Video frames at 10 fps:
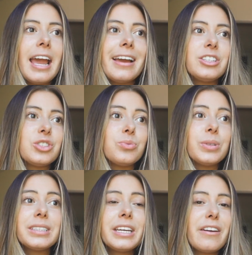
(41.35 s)
and just
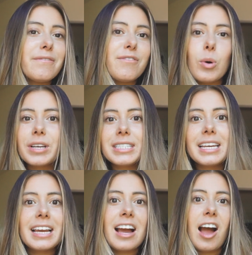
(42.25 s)
really
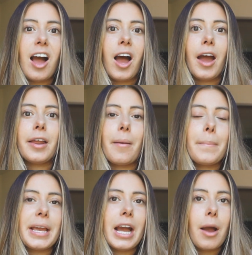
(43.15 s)
focusing on
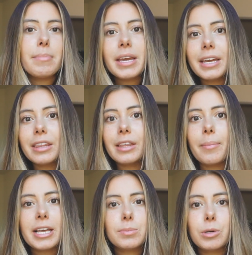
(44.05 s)
becoming the
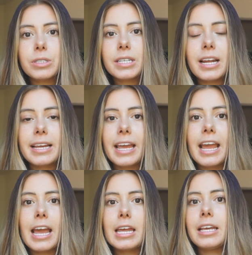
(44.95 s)
best person I
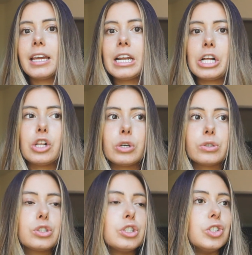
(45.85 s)
can and getting
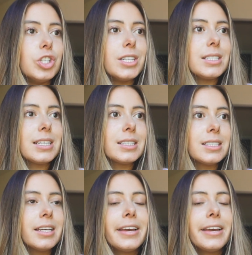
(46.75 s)
close to Jesus